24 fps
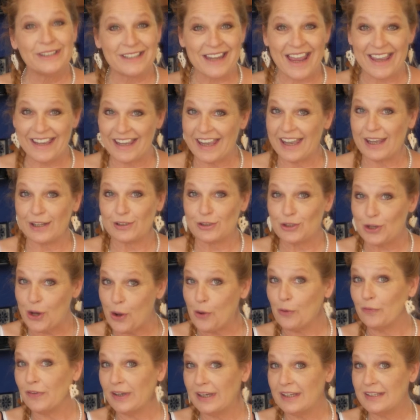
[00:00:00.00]
take
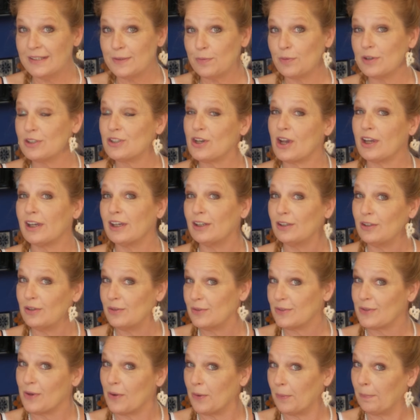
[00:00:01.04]
anchovies, which I can
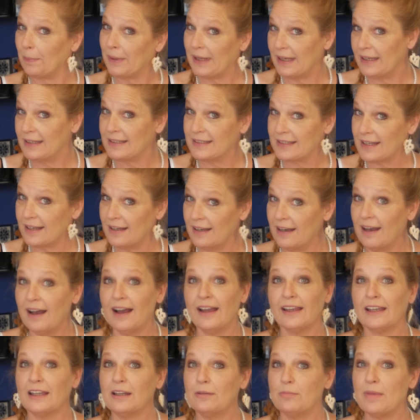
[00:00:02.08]
use on pizza.
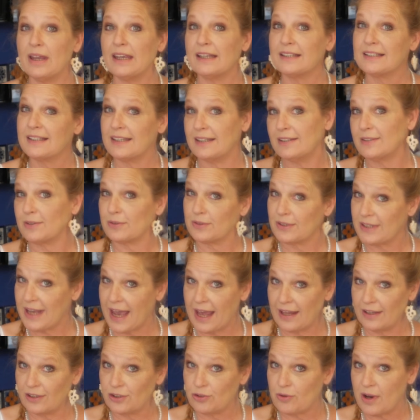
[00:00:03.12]
I can make Caesar
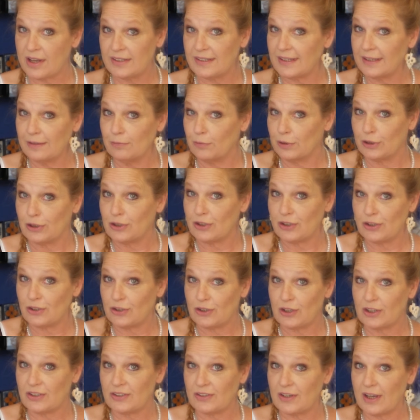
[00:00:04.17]
salad dressing, which is
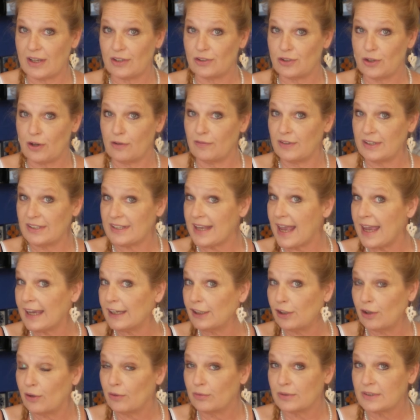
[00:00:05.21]
just anchovies,
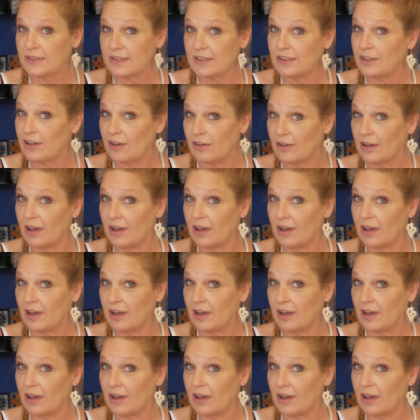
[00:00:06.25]
egg yolks, and